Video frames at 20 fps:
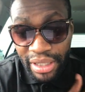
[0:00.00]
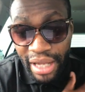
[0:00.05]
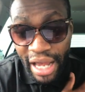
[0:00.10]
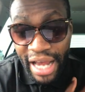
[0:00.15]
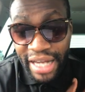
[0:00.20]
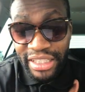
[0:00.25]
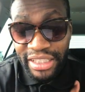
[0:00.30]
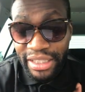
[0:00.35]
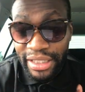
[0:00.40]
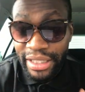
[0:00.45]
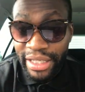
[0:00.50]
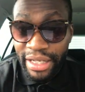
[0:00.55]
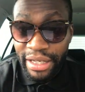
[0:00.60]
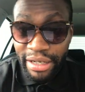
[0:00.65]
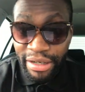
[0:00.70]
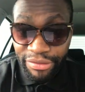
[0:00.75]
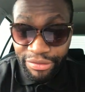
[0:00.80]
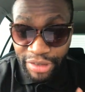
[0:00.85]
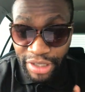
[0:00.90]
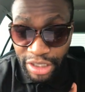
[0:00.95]
Actually
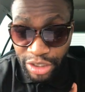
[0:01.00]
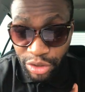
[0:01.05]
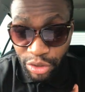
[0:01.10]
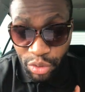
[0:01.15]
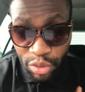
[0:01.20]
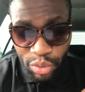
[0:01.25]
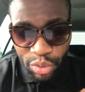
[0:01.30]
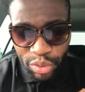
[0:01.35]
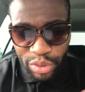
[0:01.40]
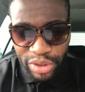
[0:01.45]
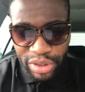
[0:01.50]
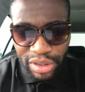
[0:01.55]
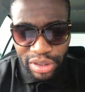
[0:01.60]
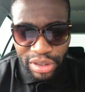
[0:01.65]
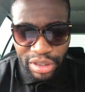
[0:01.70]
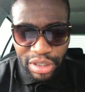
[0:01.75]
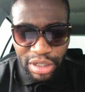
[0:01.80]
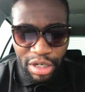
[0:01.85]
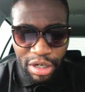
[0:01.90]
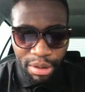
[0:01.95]
near a village called
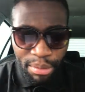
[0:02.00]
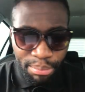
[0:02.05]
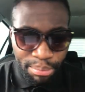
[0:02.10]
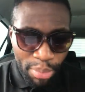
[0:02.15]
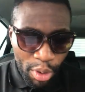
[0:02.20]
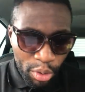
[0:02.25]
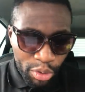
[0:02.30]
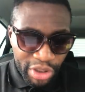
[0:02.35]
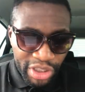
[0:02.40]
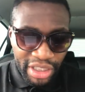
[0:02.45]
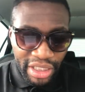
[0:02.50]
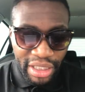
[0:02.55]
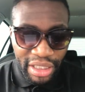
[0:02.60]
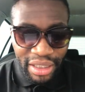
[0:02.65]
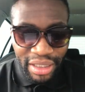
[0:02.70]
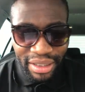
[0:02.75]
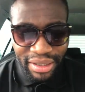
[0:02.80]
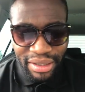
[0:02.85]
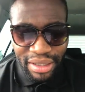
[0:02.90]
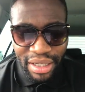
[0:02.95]

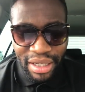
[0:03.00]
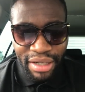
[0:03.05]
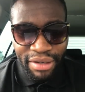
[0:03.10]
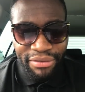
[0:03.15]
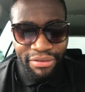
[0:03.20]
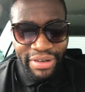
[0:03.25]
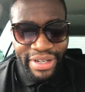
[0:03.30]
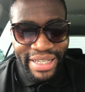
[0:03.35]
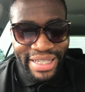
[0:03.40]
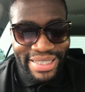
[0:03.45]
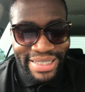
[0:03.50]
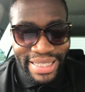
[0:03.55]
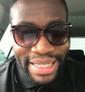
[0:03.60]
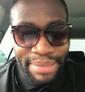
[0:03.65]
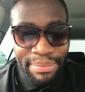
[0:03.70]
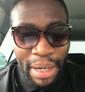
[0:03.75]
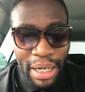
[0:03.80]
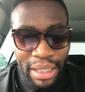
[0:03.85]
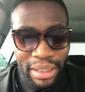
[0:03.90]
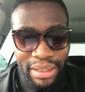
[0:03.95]
Bolshiye
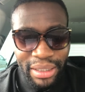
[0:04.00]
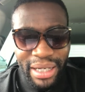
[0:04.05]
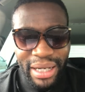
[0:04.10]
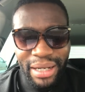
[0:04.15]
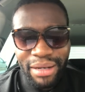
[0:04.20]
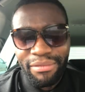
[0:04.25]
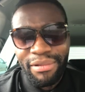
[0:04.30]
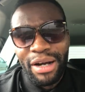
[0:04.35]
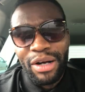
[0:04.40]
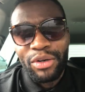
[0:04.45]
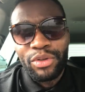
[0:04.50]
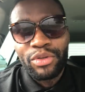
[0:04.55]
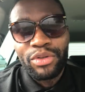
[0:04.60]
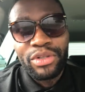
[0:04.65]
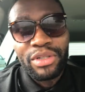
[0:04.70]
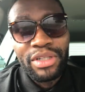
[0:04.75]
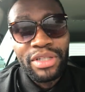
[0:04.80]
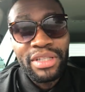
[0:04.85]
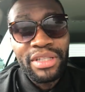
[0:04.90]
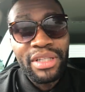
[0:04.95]
Vyazemy at
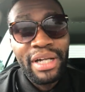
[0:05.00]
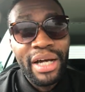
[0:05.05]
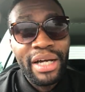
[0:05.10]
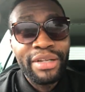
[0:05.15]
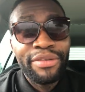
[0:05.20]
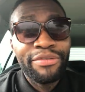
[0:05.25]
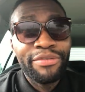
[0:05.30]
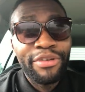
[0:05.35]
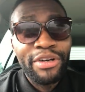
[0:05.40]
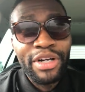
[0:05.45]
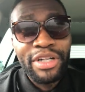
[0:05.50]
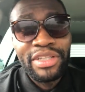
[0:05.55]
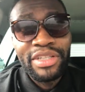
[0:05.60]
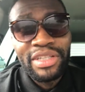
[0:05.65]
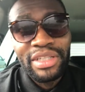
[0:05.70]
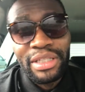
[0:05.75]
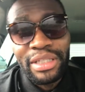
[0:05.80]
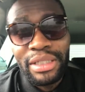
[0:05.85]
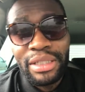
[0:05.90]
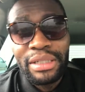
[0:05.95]
around
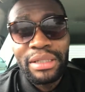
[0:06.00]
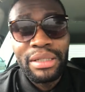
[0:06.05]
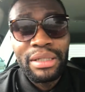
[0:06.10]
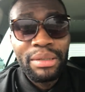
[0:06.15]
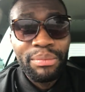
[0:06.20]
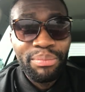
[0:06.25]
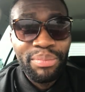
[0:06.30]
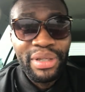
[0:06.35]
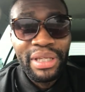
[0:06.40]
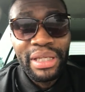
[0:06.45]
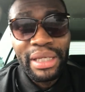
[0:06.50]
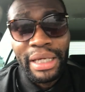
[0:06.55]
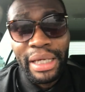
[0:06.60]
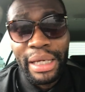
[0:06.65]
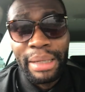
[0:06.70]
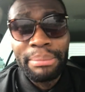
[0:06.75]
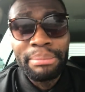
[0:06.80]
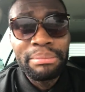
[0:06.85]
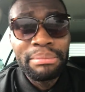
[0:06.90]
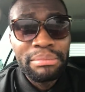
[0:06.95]
9:30
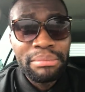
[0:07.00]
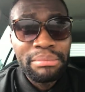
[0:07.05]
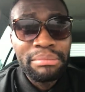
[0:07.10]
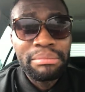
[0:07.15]
p.m.